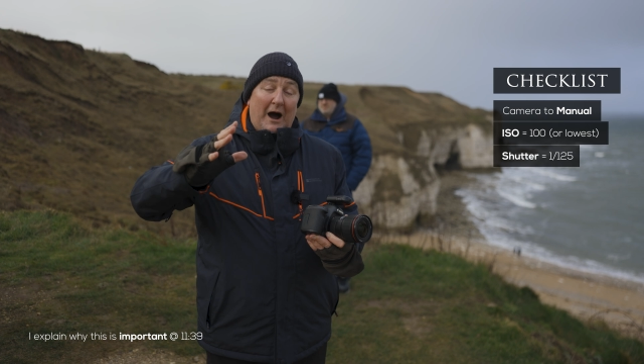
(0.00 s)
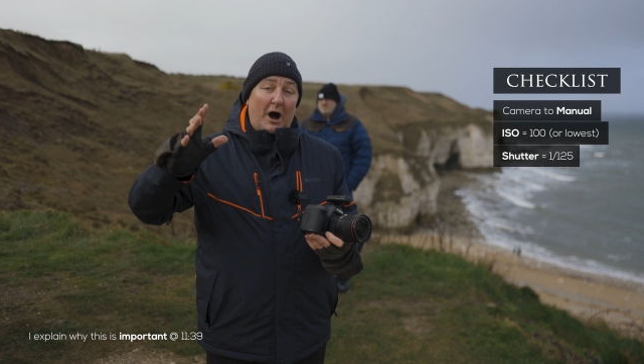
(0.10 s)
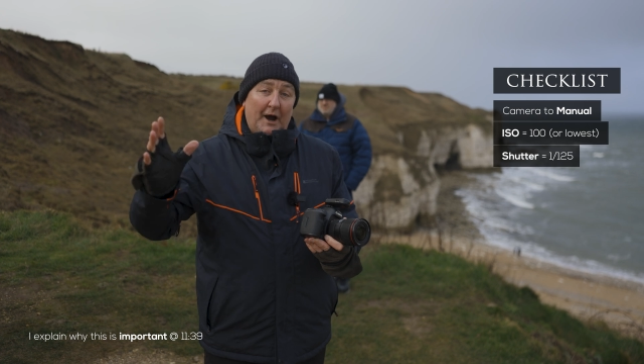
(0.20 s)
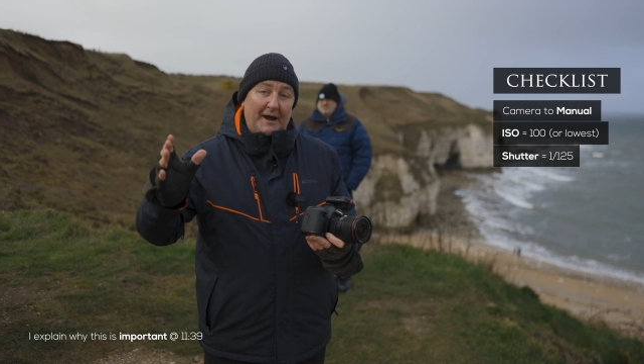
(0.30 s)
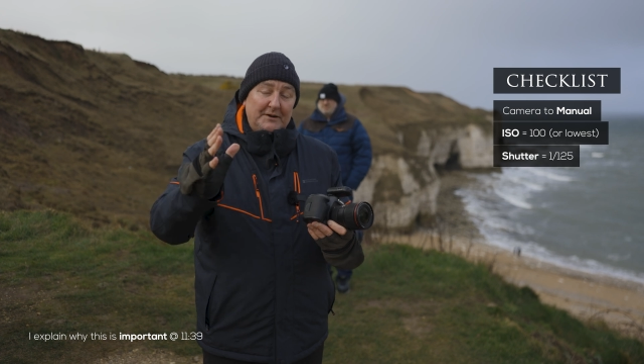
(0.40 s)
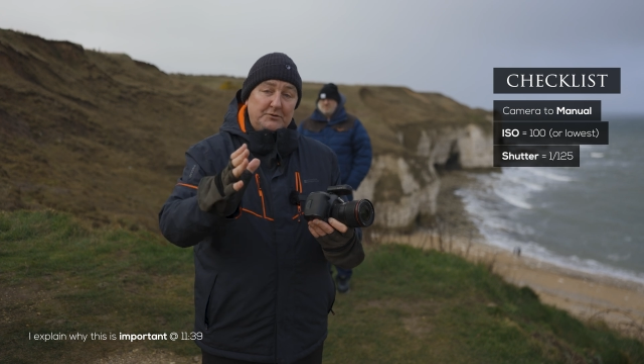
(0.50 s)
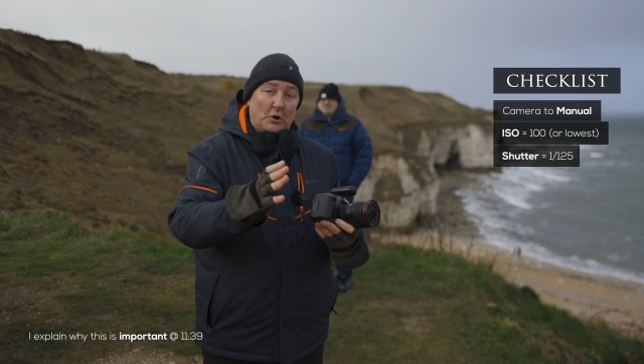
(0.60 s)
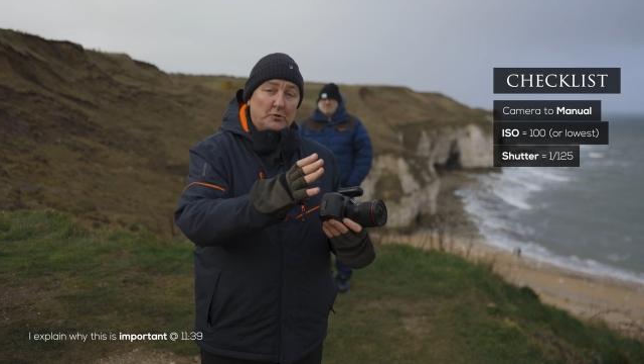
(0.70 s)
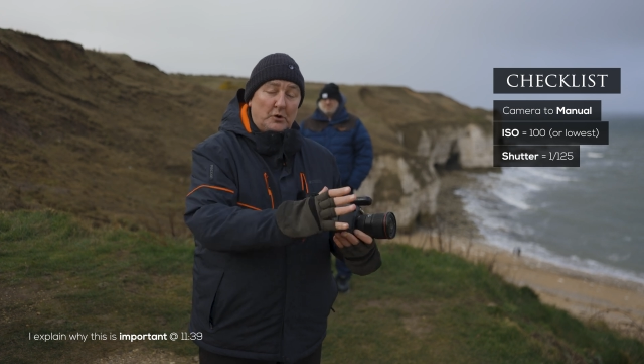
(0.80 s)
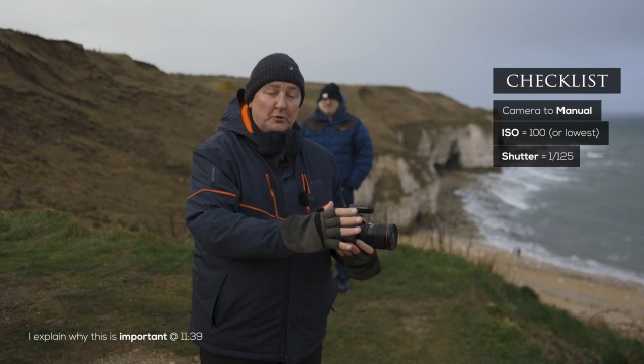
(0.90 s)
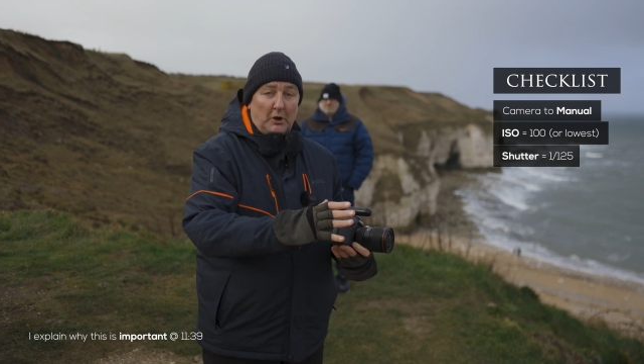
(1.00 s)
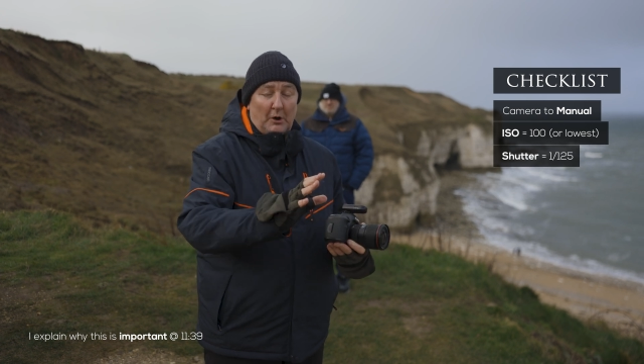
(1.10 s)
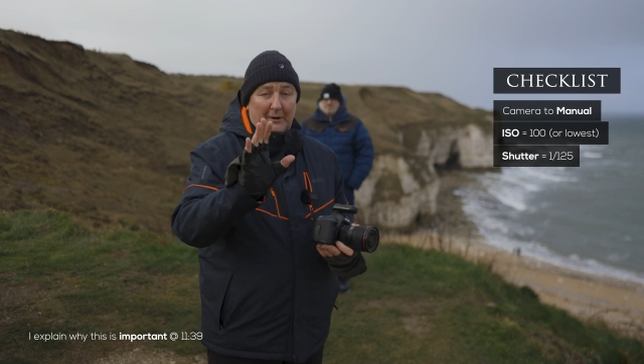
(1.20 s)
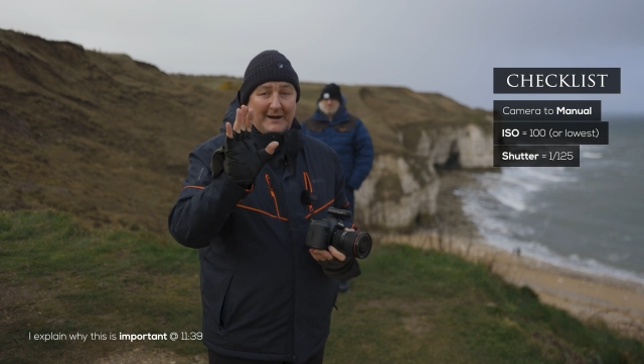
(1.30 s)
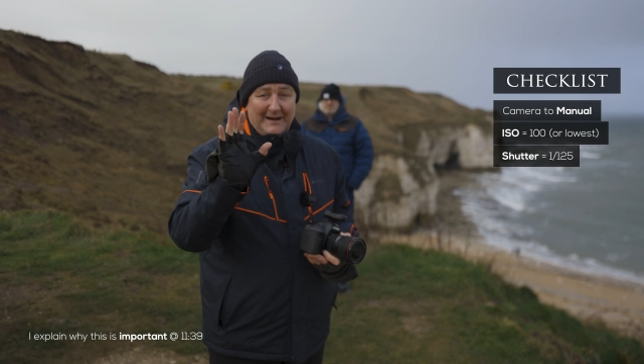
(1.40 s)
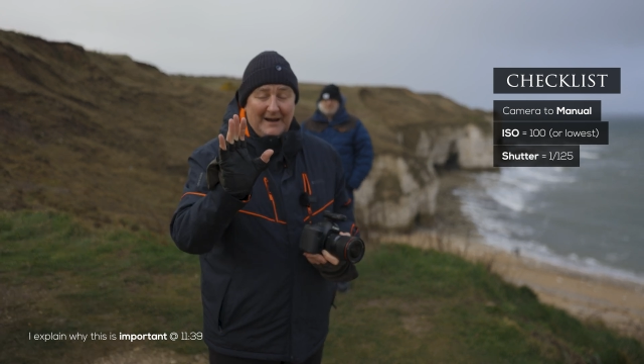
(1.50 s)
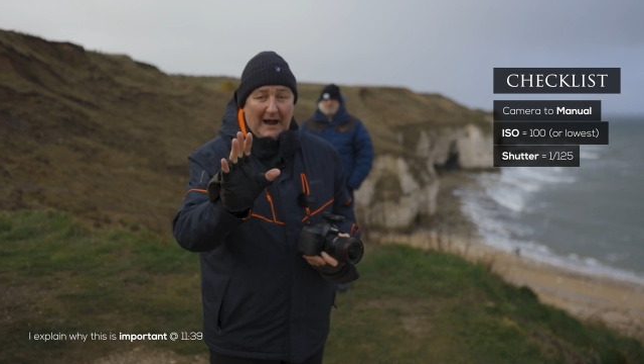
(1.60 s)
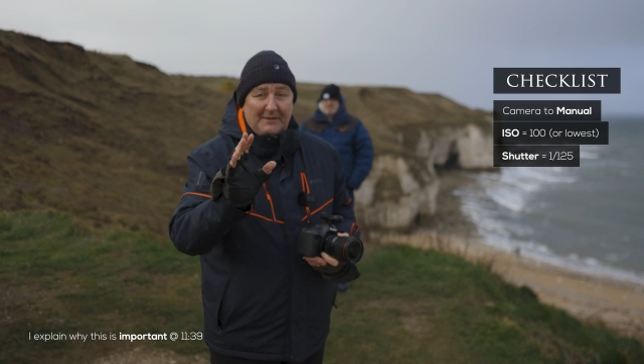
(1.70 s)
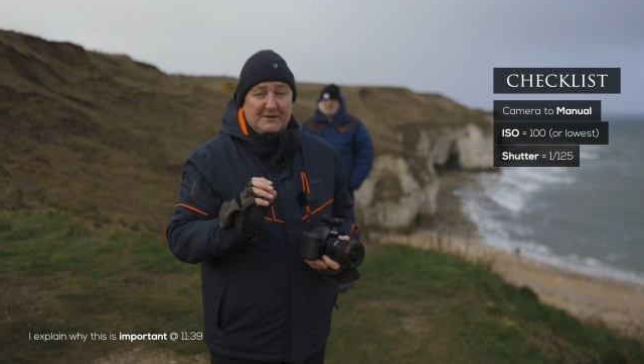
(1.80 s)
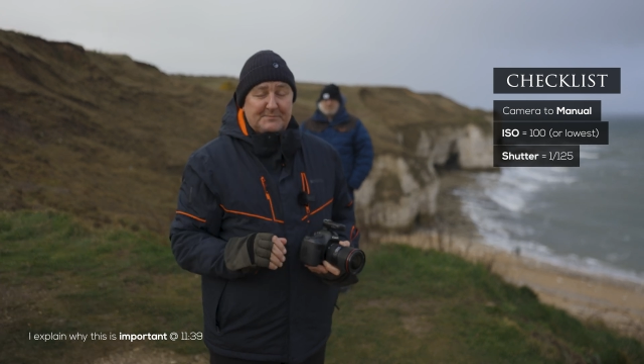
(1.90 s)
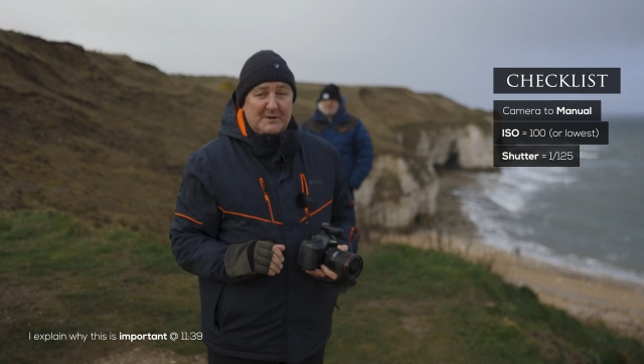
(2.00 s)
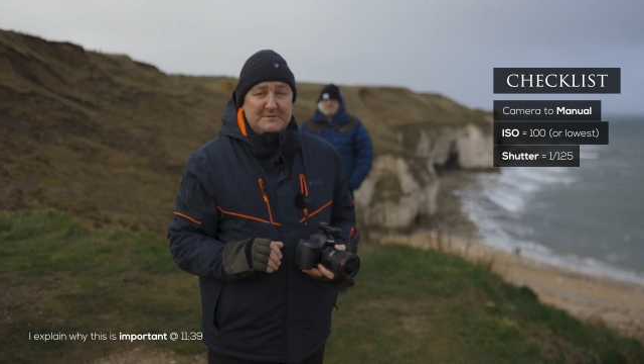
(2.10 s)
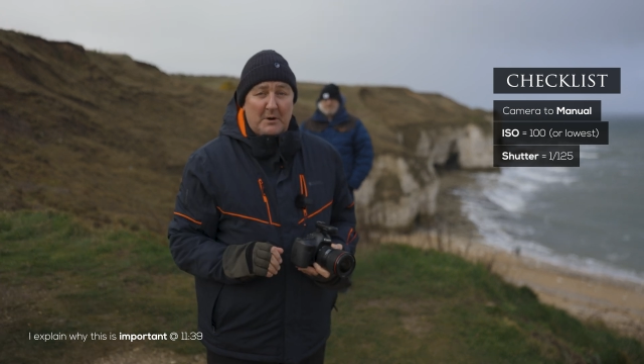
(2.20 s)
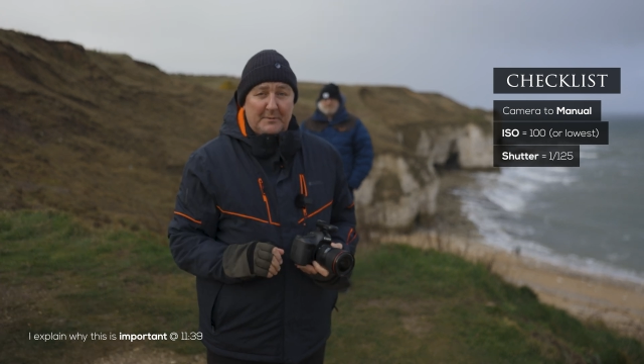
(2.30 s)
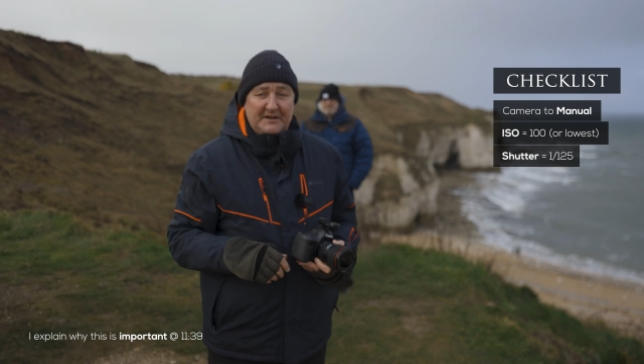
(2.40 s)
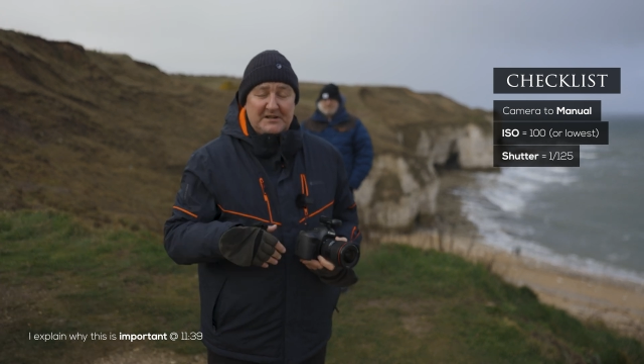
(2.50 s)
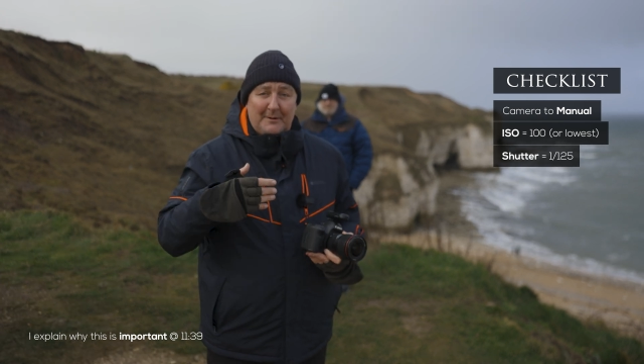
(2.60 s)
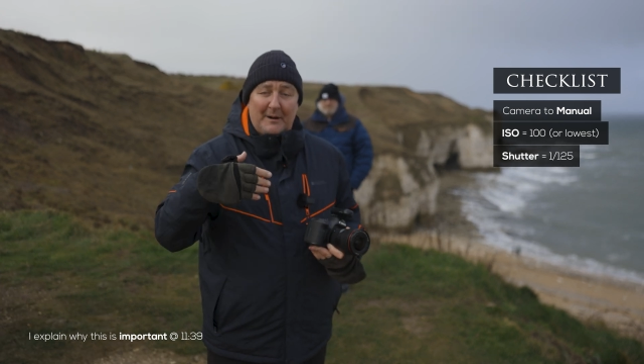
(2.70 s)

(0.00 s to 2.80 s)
higher, don't go lower at this present moment in time.